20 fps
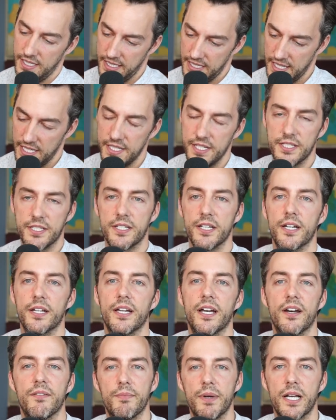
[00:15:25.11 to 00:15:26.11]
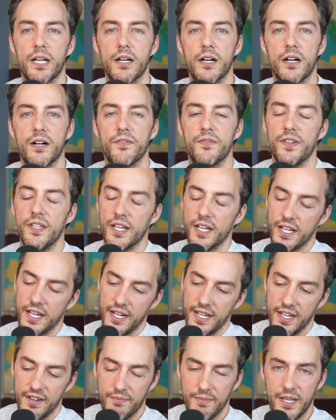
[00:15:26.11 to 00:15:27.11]
I just got to have my coffee. I
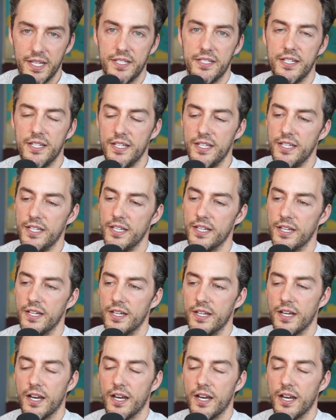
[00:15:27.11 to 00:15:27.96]
got to have my tea.